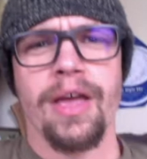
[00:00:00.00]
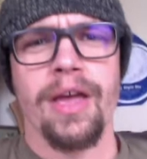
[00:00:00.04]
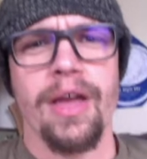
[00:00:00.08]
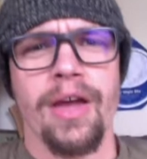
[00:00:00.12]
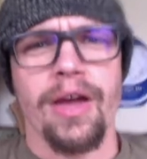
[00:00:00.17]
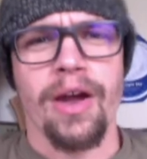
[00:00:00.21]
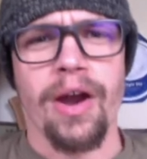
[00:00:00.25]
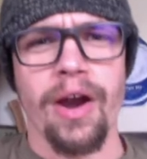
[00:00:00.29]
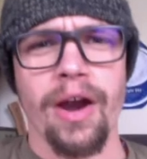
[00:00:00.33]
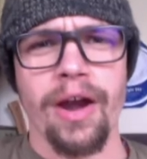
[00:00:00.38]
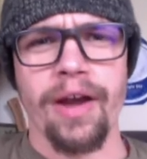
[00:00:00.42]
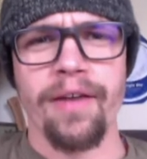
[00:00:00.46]

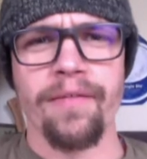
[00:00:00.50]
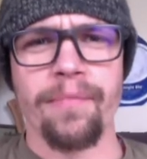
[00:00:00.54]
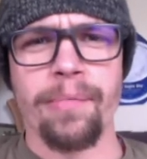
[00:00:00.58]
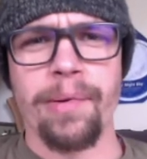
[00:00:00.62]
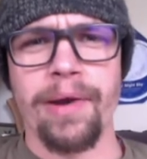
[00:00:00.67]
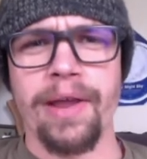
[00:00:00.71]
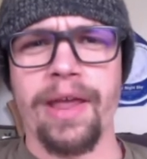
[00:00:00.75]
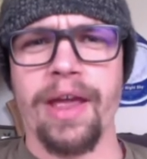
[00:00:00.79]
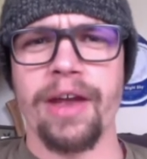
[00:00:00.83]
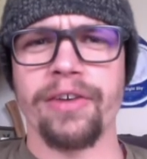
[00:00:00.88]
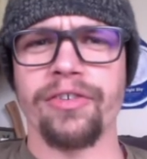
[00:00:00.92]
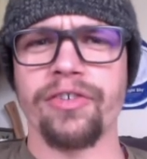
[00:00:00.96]
All right,
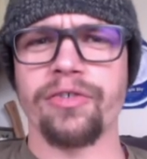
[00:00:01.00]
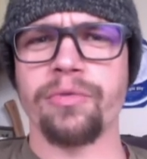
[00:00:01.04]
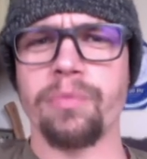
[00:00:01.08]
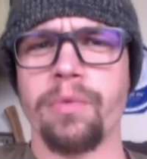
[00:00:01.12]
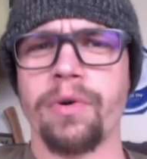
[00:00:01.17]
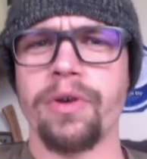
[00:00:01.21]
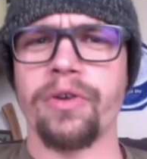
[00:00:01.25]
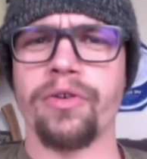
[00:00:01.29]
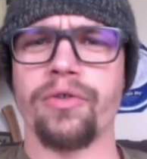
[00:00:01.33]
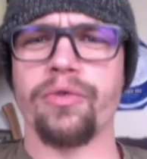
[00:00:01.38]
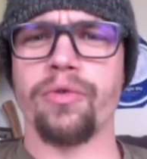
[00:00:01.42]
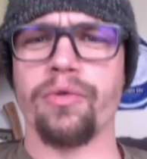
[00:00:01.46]
everybody, I just
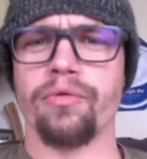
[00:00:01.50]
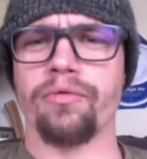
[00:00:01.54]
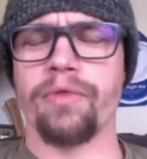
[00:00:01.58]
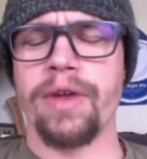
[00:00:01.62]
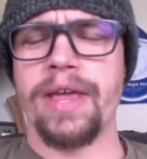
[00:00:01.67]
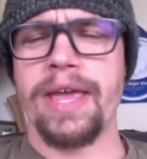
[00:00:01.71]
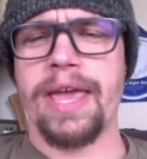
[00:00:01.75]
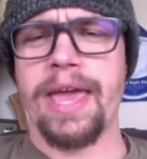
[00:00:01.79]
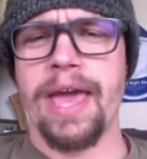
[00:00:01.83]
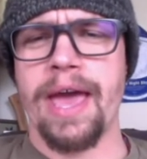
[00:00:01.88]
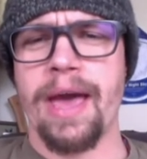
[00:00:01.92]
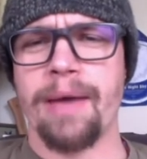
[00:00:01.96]
want to do a
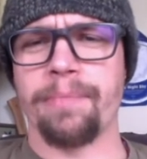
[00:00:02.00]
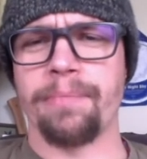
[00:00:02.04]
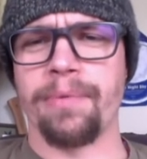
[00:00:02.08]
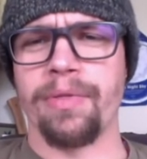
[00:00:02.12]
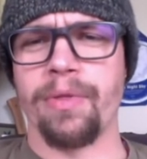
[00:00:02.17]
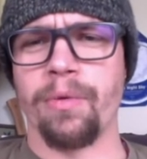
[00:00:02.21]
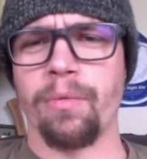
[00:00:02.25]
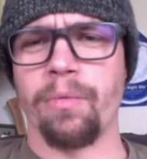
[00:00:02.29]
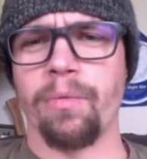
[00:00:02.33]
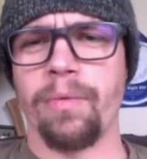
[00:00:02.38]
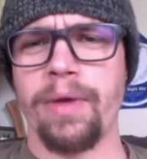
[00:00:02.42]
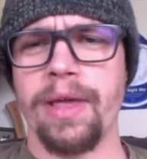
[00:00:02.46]
recap of
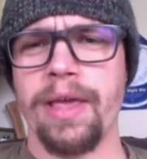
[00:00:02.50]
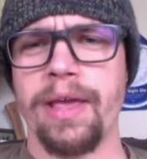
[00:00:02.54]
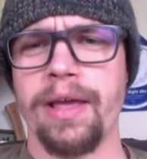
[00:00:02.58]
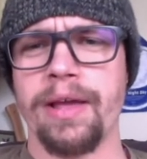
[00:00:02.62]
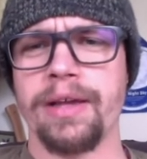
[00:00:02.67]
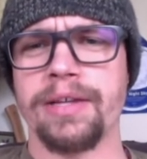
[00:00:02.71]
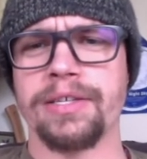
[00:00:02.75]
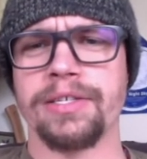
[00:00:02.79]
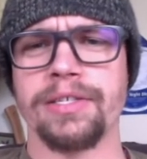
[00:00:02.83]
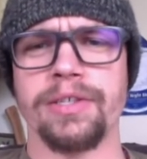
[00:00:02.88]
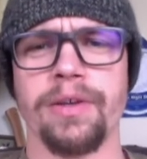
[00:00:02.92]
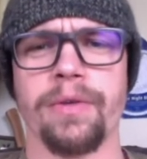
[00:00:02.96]
the
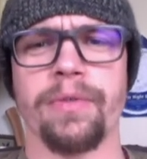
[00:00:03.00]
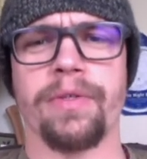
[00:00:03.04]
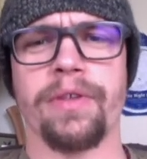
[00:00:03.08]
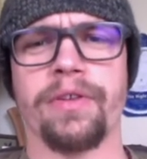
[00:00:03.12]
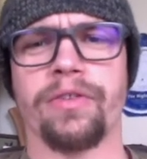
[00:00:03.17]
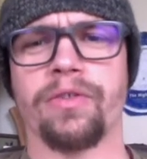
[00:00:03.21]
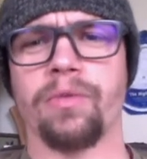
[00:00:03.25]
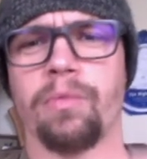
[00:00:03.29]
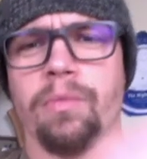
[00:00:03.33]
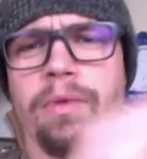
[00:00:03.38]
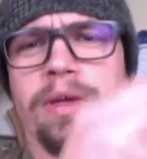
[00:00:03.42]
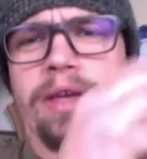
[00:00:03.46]
week. So,
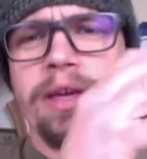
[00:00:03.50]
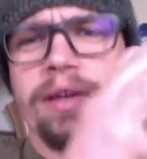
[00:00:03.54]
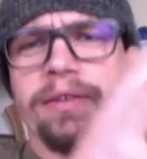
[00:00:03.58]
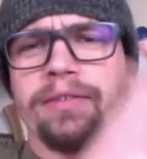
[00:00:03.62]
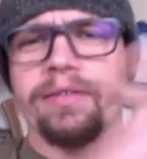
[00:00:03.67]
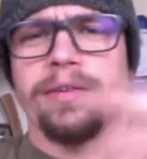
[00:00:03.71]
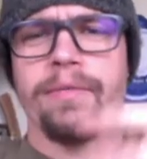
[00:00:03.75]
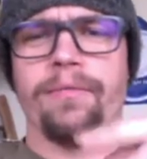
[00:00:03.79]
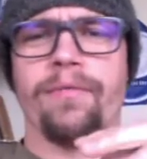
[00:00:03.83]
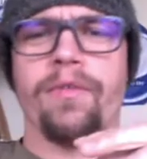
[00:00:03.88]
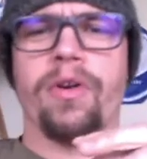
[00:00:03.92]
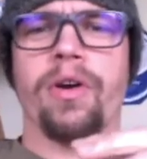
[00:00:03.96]
this week,
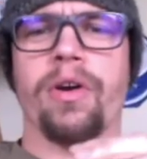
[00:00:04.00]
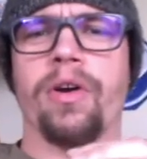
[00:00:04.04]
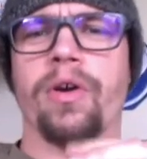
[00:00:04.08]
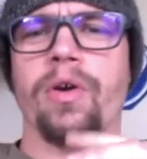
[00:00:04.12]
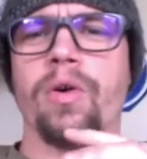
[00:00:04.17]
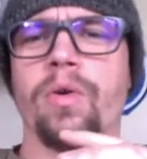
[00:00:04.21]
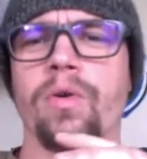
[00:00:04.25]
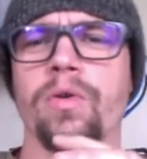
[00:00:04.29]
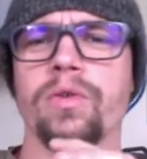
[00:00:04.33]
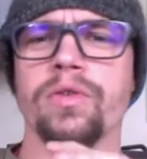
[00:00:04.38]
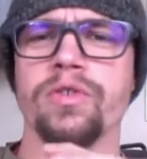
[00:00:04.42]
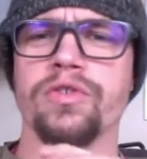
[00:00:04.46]
some of our
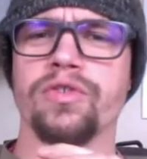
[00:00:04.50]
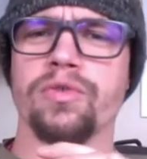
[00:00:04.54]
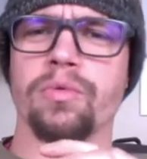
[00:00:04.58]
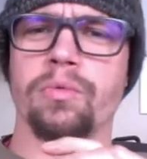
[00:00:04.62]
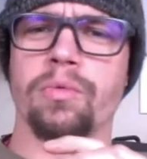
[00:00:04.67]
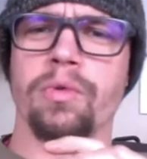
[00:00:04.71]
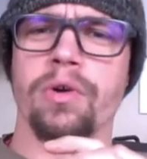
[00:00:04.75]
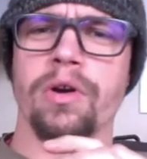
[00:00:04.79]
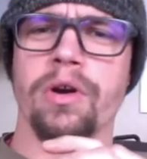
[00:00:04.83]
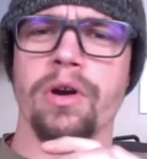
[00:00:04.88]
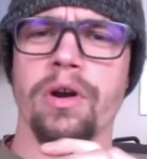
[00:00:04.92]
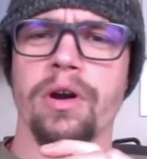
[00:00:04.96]
goals
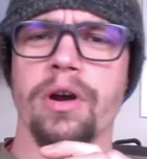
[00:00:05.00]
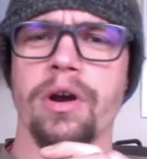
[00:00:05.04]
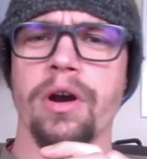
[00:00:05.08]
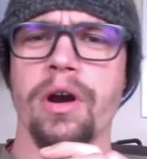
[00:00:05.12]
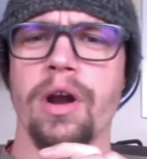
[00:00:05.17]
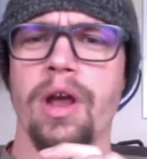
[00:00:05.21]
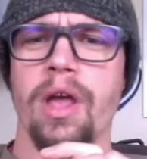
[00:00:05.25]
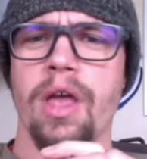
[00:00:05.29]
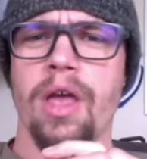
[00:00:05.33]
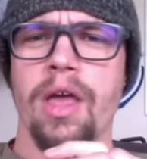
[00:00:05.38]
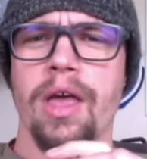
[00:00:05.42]
were